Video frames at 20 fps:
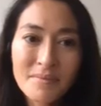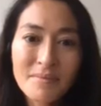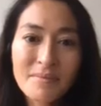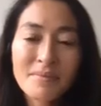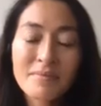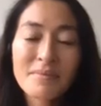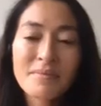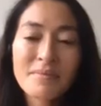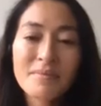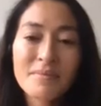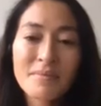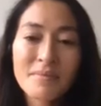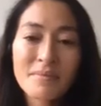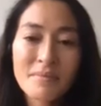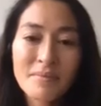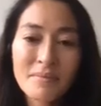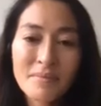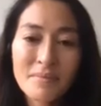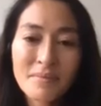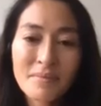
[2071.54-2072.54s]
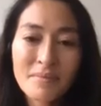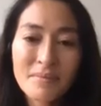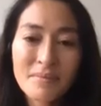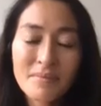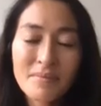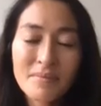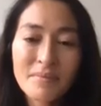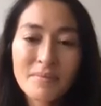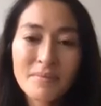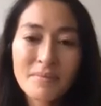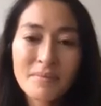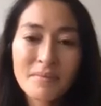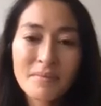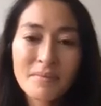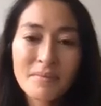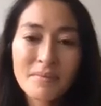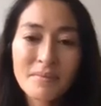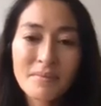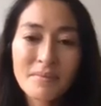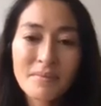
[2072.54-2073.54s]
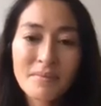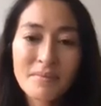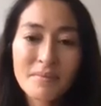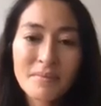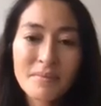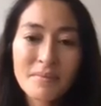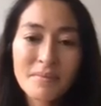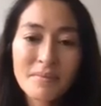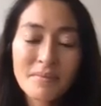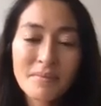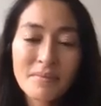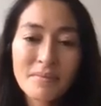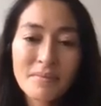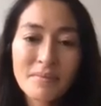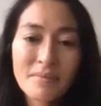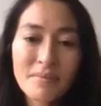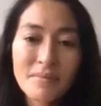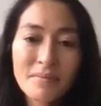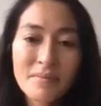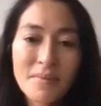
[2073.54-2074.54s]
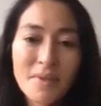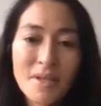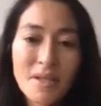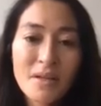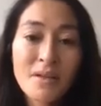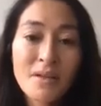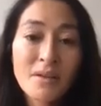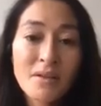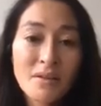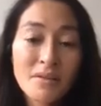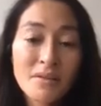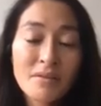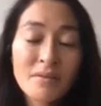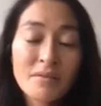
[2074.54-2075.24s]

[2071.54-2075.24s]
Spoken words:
[no speech]